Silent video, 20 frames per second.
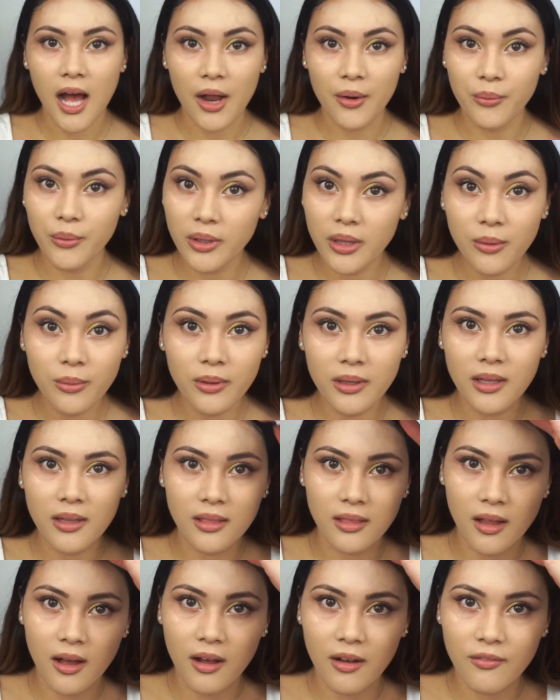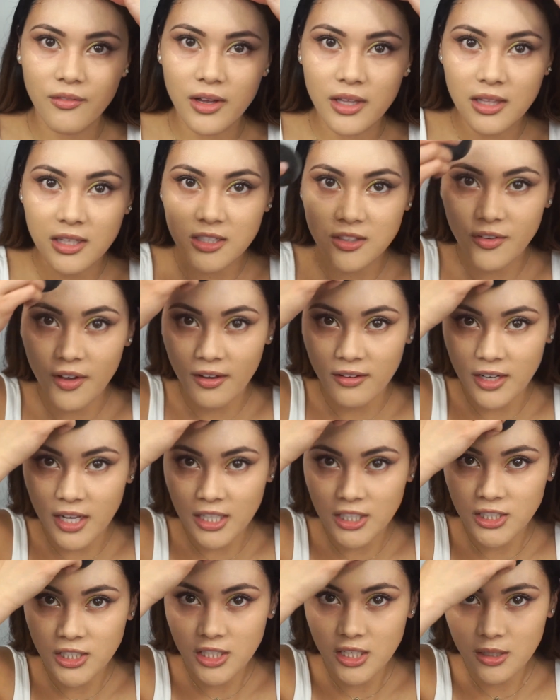I really love this
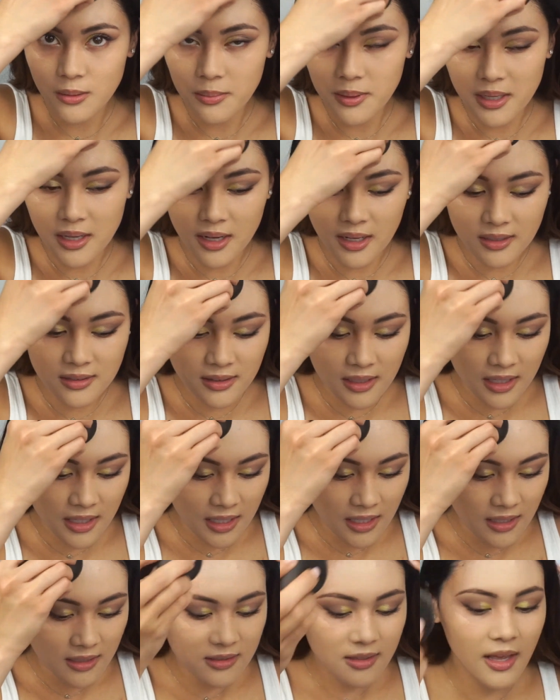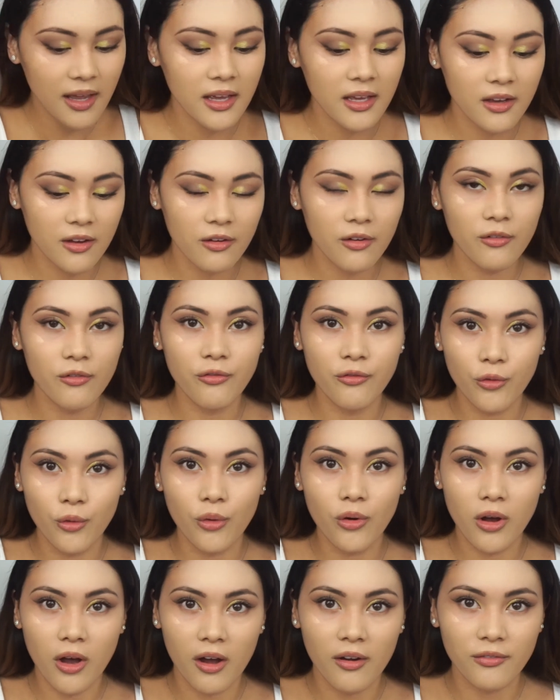foundation because it is like
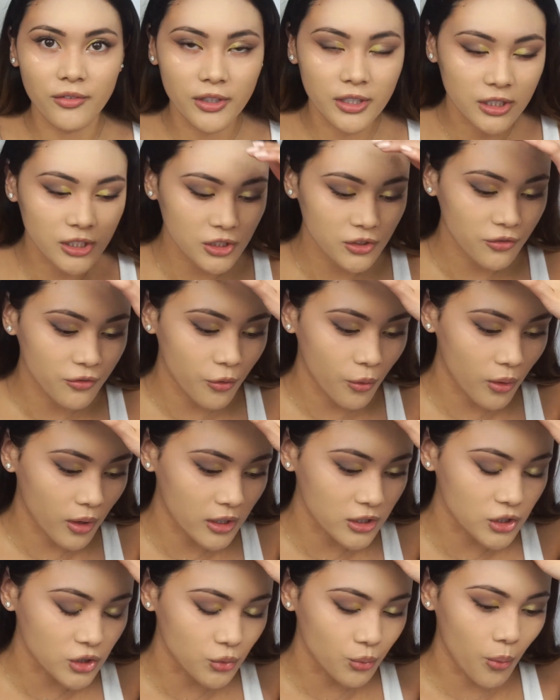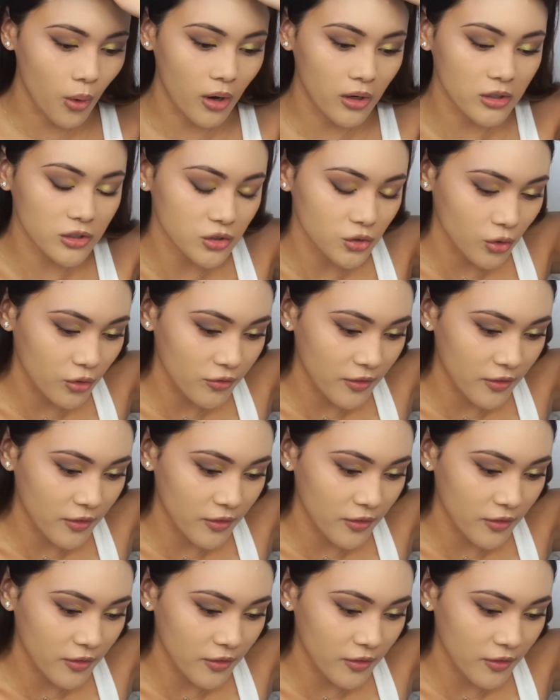full coverage for a drugstore